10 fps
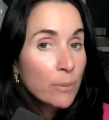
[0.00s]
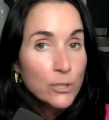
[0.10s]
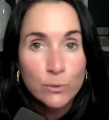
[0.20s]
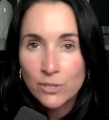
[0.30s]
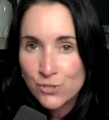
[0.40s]
But
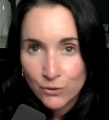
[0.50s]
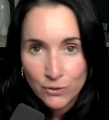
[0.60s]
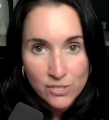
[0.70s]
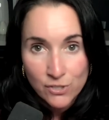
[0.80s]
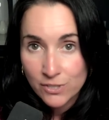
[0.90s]
you can
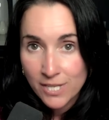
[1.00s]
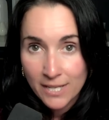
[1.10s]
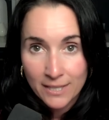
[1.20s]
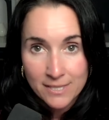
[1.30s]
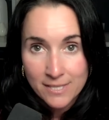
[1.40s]
certainly start
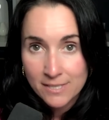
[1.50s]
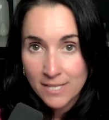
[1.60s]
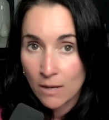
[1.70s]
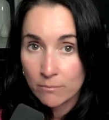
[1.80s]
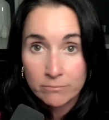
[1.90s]
taking this
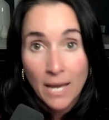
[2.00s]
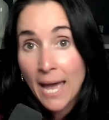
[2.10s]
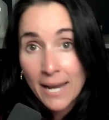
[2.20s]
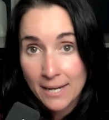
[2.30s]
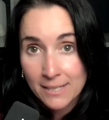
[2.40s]
exam
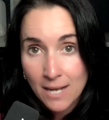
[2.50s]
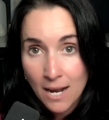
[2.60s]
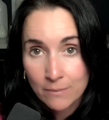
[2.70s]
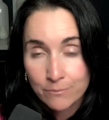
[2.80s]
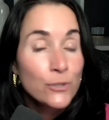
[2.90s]
at any
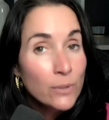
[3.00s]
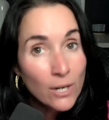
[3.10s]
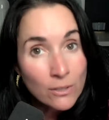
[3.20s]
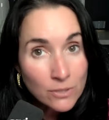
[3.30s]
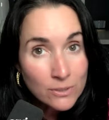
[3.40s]
time. You can
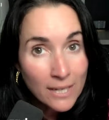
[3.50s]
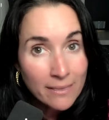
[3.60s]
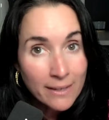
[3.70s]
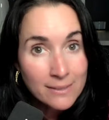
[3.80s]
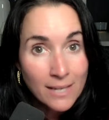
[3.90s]
also take
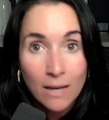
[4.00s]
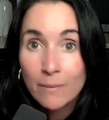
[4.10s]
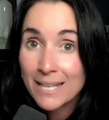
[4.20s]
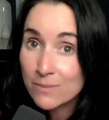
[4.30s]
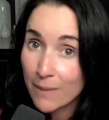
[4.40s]
the
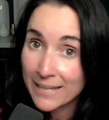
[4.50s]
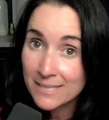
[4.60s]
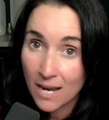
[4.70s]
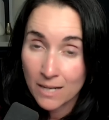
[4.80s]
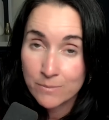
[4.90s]
exam as many
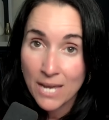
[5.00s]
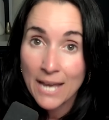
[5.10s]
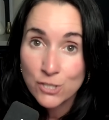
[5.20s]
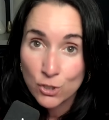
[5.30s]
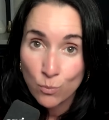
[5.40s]
times
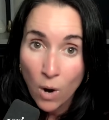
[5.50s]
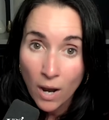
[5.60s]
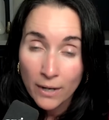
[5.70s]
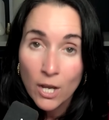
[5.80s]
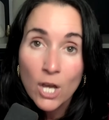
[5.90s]
as you
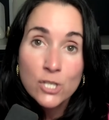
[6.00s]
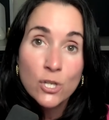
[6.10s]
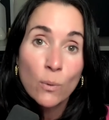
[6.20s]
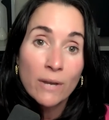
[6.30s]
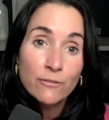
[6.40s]
want.
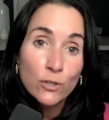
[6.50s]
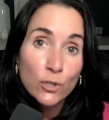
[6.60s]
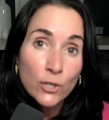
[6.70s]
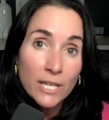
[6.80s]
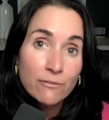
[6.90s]
So if you're
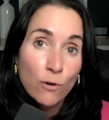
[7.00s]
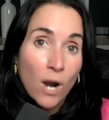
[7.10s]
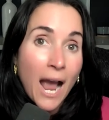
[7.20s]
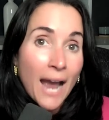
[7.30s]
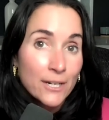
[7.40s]
looking for
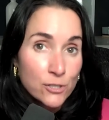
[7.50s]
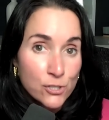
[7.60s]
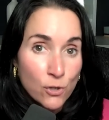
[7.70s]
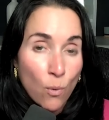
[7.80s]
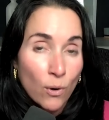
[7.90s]
a higher
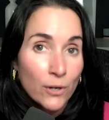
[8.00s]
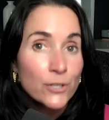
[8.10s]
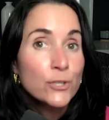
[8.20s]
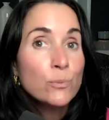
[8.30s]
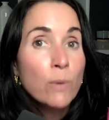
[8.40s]
score,
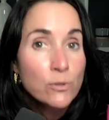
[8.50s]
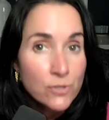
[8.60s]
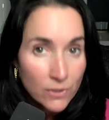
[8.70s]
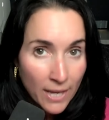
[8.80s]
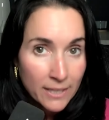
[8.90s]
you
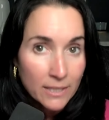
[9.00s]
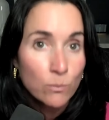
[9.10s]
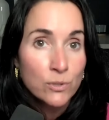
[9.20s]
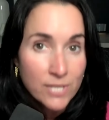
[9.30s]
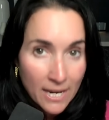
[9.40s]
most likely
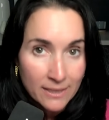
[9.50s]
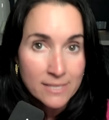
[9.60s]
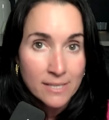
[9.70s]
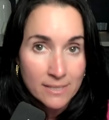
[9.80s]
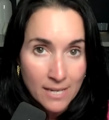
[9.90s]
will take
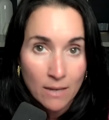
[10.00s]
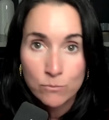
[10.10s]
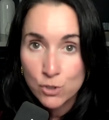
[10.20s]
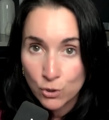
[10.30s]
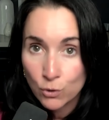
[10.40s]
this
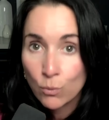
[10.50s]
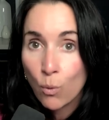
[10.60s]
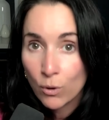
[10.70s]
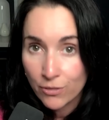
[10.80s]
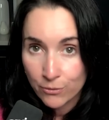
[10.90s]
exam 2
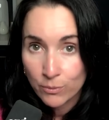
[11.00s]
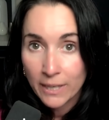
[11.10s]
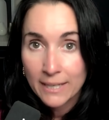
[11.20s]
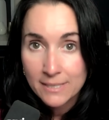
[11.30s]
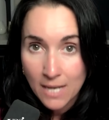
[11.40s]
or
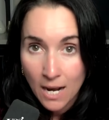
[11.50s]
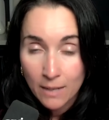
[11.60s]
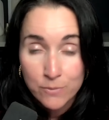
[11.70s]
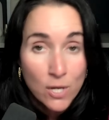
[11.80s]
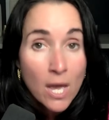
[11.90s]
3
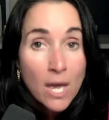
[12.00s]
times.